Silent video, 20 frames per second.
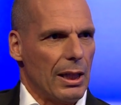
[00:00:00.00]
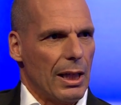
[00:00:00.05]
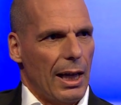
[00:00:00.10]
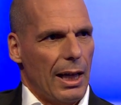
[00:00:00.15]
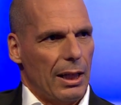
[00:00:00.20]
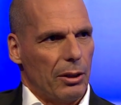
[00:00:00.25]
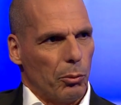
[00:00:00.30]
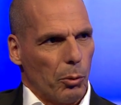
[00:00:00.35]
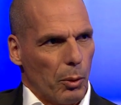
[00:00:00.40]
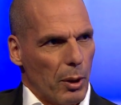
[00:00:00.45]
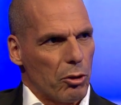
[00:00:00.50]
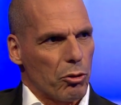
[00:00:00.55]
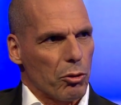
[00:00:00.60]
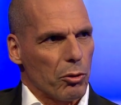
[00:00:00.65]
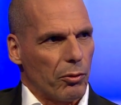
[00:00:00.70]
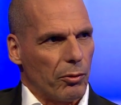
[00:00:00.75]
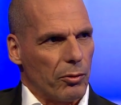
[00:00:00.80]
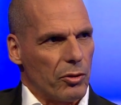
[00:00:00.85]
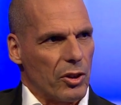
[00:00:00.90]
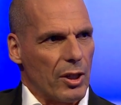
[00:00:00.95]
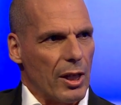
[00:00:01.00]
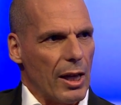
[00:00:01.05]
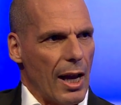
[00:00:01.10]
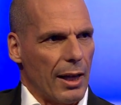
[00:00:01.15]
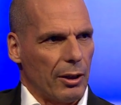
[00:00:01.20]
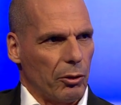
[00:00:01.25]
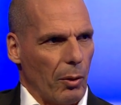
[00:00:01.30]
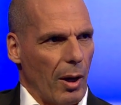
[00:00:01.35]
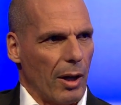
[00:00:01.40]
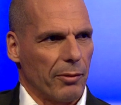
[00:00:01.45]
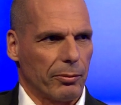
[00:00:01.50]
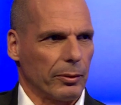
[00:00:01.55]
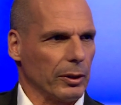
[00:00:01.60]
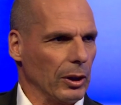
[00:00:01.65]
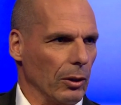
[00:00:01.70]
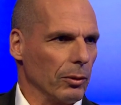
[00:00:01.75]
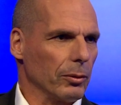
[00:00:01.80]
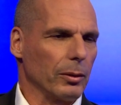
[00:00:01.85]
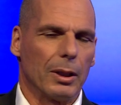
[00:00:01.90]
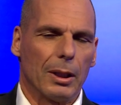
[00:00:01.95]
And we should see eye to eye, you
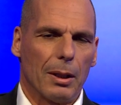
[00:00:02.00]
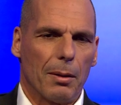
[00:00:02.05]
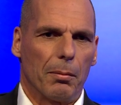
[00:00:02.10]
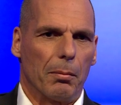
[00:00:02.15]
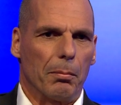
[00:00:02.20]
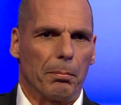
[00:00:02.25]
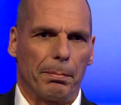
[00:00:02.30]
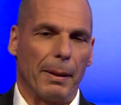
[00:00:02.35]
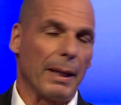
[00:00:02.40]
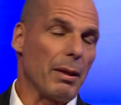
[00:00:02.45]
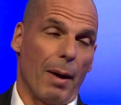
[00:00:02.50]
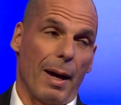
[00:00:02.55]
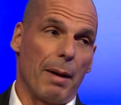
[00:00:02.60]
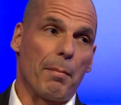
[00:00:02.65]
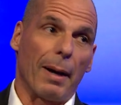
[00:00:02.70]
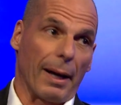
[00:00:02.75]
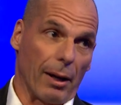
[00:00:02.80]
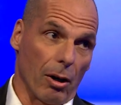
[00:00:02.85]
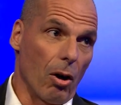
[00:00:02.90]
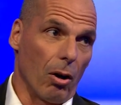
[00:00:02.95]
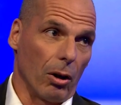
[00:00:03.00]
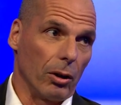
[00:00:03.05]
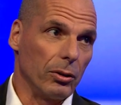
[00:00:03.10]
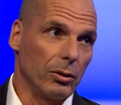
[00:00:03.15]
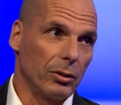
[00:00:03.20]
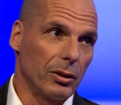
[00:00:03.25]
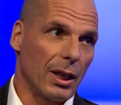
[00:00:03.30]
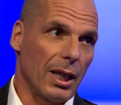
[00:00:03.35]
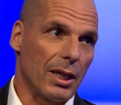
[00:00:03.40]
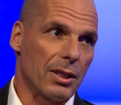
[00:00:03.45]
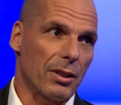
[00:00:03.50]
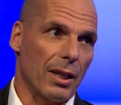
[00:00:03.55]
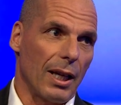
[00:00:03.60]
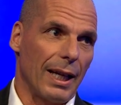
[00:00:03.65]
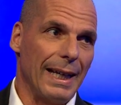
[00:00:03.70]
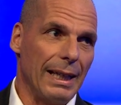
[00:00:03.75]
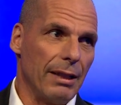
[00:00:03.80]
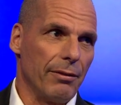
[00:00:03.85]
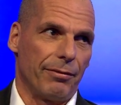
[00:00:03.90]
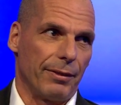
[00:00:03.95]
know. By the way, Macron is
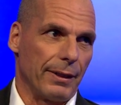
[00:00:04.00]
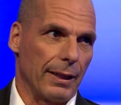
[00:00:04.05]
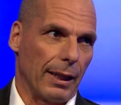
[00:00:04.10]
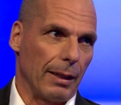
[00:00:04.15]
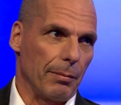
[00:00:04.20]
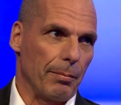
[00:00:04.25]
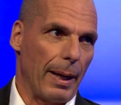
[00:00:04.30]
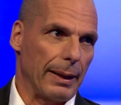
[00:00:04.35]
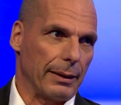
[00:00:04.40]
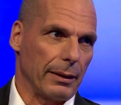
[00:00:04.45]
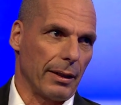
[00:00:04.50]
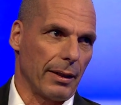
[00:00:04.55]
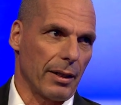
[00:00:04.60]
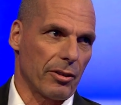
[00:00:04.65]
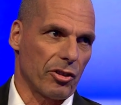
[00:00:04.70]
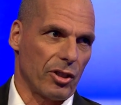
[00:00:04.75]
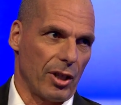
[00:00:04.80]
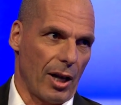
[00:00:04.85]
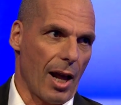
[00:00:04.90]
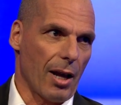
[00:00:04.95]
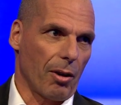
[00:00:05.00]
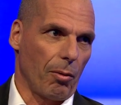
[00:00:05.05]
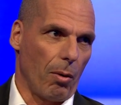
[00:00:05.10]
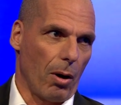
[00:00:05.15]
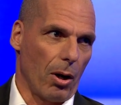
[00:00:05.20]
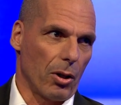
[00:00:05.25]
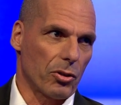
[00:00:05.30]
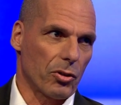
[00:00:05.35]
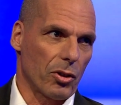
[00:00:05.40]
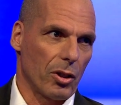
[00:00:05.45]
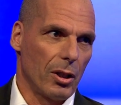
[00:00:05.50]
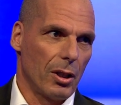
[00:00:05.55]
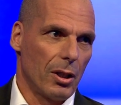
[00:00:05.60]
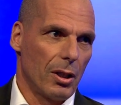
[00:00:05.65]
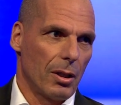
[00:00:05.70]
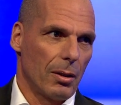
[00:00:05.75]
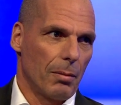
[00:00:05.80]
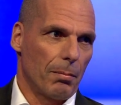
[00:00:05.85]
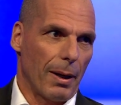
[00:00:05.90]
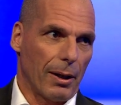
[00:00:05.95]
infinitely better than Chirac was.
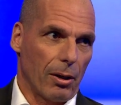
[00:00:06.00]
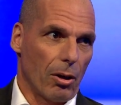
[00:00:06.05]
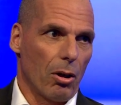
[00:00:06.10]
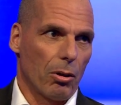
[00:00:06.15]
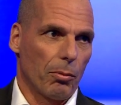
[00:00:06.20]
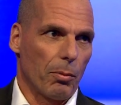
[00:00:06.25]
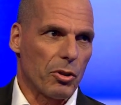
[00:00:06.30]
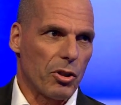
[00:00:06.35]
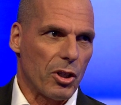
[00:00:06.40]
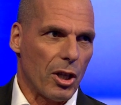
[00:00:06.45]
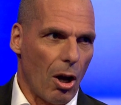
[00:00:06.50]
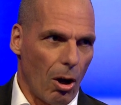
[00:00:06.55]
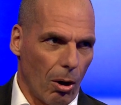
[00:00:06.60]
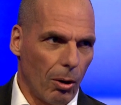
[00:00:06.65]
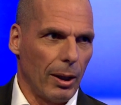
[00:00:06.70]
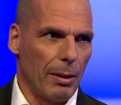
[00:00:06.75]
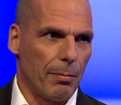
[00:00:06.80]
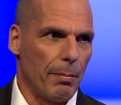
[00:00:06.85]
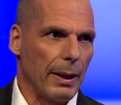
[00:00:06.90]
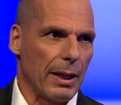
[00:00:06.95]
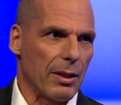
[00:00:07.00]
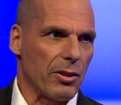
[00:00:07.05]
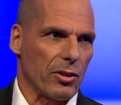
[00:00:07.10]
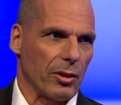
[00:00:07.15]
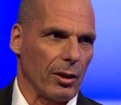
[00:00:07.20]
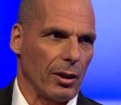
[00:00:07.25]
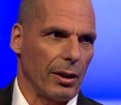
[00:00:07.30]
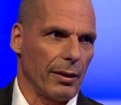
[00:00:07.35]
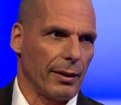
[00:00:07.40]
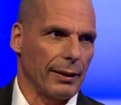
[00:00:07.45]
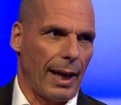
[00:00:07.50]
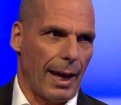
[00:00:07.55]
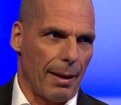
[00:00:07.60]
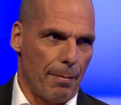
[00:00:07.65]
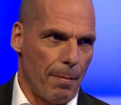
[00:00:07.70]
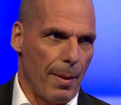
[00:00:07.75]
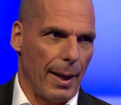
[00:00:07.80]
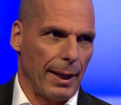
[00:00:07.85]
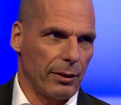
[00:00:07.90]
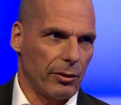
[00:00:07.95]
Macron was the only minister that I
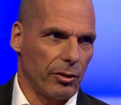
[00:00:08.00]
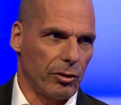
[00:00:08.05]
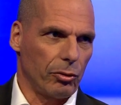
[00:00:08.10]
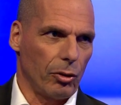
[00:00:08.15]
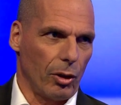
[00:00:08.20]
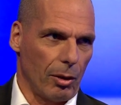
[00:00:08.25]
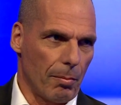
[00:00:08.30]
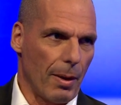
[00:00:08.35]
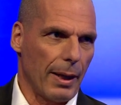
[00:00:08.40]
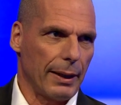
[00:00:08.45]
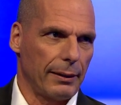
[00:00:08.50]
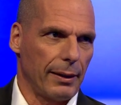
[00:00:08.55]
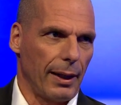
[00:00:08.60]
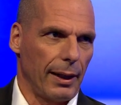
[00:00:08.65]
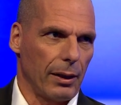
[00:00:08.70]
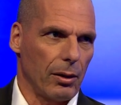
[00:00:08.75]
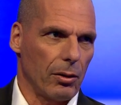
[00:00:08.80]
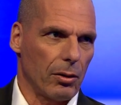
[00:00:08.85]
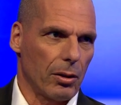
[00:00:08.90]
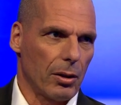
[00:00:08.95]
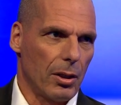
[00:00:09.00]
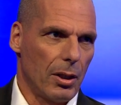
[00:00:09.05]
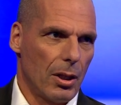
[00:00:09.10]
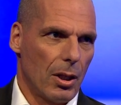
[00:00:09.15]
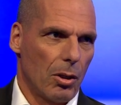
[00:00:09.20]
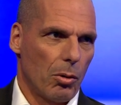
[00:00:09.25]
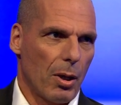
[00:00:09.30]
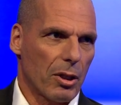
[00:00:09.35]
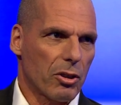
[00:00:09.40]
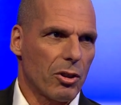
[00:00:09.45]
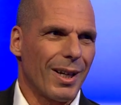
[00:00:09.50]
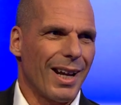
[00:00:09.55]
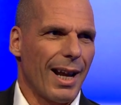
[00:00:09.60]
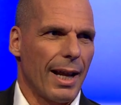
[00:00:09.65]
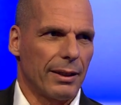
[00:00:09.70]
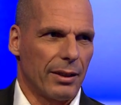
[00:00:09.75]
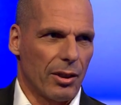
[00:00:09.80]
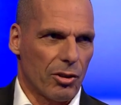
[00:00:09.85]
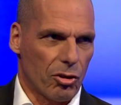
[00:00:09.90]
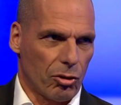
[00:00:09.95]
met during my tenure who actually
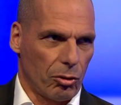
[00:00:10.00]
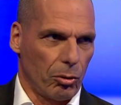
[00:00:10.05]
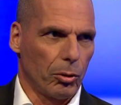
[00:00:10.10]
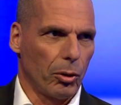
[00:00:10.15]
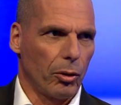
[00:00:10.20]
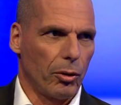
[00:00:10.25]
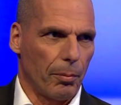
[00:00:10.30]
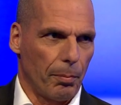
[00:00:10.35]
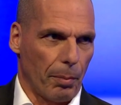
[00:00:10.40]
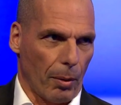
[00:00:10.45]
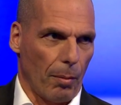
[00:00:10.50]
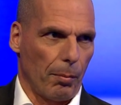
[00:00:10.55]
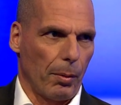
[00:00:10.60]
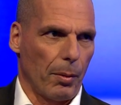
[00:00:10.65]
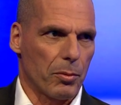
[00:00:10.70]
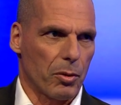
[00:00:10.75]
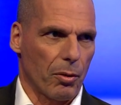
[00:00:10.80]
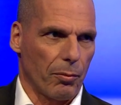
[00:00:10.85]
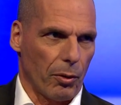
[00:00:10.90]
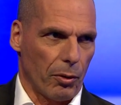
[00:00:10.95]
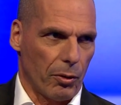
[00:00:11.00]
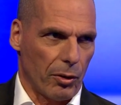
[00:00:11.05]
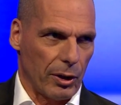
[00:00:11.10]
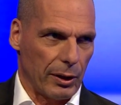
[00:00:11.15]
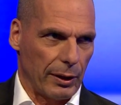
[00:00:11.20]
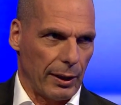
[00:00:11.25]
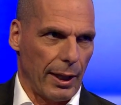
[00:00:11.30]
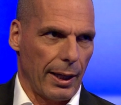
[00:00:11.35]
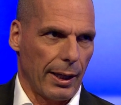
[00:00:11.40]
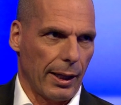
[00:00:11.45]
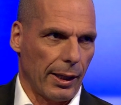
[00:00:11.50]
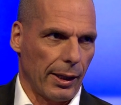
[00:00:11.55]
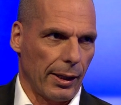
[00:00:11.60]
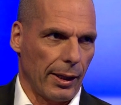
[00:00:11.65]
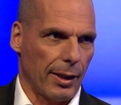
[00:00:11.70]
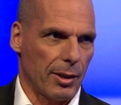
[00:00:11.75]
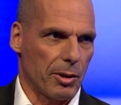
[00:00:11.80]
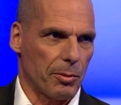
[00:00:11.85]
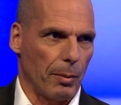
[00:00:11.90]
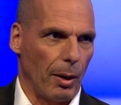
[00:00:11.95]
understood the problems of
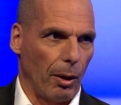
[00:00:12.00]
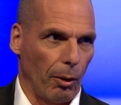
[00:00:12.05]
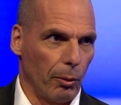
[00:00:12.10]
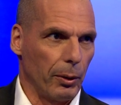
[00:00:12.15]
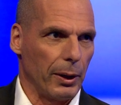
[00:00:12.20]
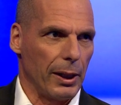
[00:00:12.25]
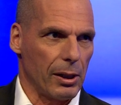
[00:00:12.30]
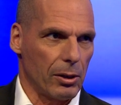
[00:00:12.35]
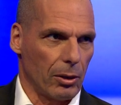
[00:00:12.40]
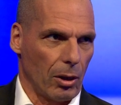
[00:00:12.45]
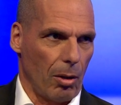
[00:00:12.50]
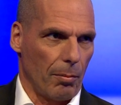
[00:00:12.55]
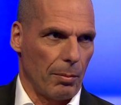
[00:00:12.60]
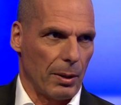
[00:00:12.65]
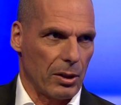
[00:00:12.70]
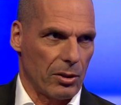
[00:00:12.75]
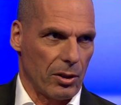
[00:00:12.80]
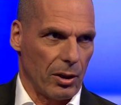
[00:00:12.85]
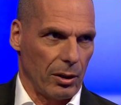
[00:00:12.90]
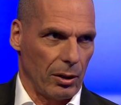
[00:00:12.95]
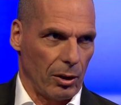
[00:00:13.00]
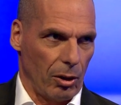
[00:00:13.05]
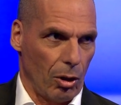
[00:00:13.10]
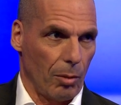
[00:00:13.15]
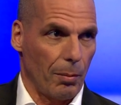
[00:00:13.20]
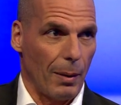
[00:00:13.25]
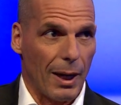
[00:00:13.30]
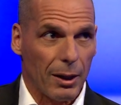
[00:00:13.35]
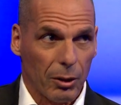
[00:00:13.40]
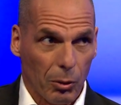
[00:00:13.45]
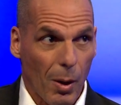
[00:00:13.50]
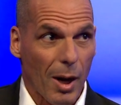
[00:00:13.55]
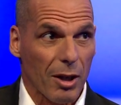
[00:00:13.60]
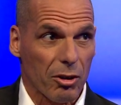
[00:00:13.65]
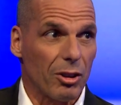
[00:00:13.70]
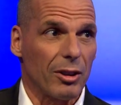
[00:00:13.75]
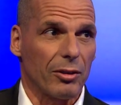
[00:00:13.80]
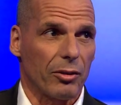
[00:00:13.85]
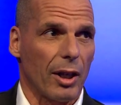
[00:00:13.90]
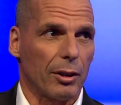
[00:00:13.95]
authoritarianism and loony economics in Europe and who
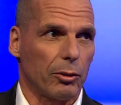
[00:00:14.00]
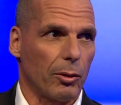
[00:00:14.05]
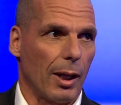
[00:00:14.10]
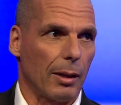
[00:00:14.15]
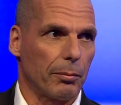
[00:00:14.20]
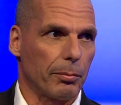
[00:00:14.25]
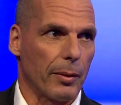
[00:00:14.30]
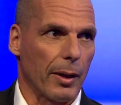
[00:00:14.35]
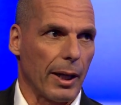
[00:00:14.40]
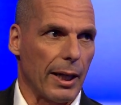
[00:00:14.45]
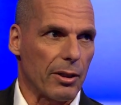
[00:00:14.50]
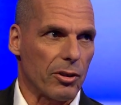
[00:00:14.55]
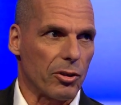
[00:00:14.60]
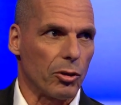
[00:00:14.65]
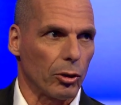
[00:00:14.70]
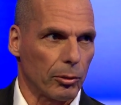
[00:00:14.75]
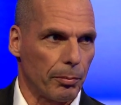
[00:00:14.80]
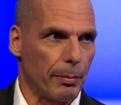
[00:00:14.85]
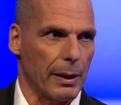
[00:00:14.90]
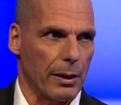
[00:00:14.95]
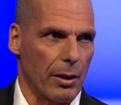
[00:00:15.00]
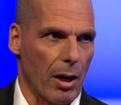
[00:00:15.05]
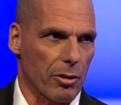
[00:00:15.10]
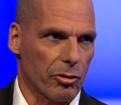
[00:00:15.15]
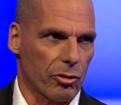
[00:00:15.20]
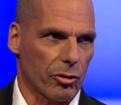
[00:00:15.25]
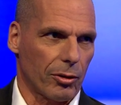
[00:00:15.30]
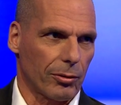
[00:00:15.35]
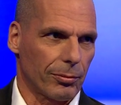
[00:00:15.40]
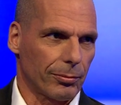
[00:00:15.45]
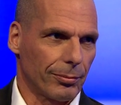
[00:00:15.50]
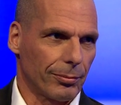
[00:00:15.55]
actually tried to help Greece not be crushed.